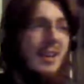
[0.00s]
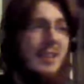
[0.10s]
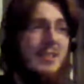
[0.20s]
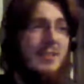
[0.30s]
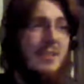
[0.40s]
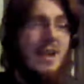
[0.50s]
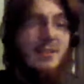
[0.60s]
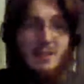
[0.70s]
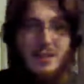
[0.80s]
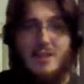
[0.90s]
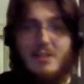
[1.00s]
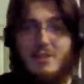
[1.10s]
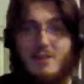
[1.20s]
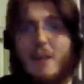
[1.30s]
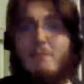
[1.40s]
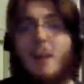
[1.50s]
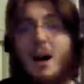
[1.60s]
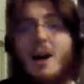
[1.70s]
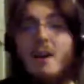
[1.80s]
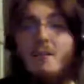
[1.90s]
so now that they're this
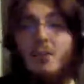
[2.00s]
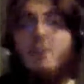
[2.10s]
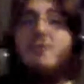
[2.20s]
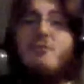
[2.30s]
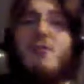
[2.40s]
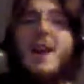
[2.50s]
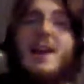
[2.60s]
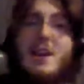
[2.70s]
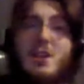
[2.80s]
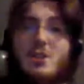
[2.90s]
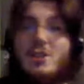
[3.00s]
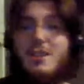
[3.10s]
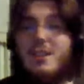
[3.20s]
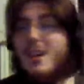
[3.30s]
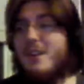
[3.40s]
vampire full of rage and